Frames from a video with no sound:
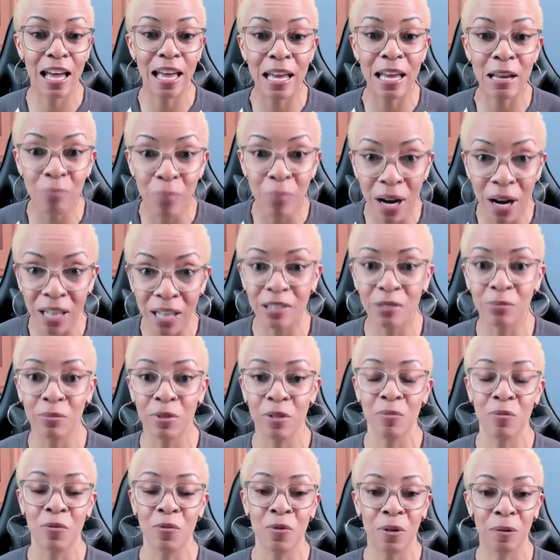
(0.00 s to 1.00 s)
and
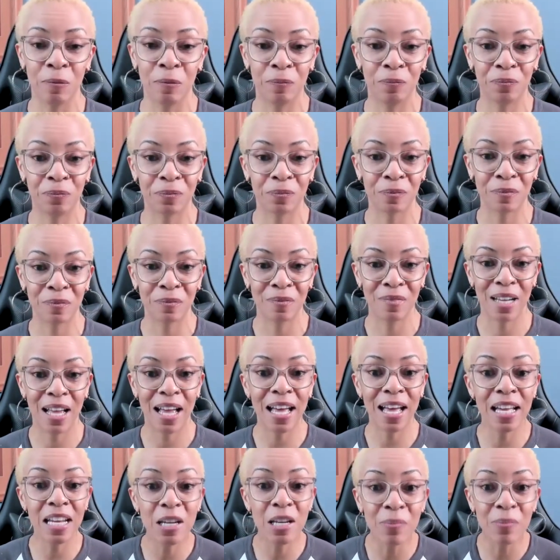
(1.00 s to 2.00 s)
possibly more.
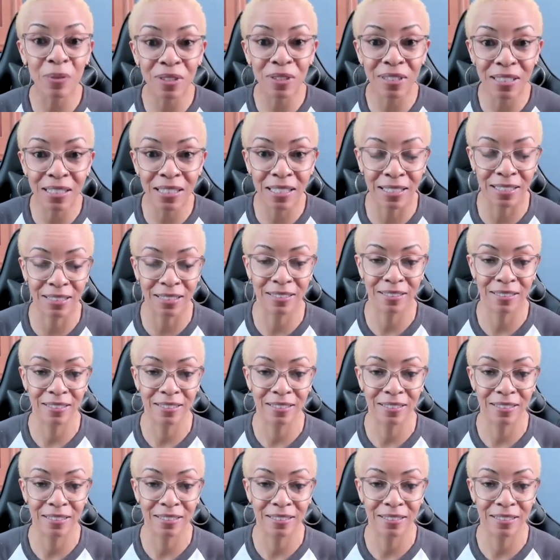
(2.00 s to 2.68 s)
80%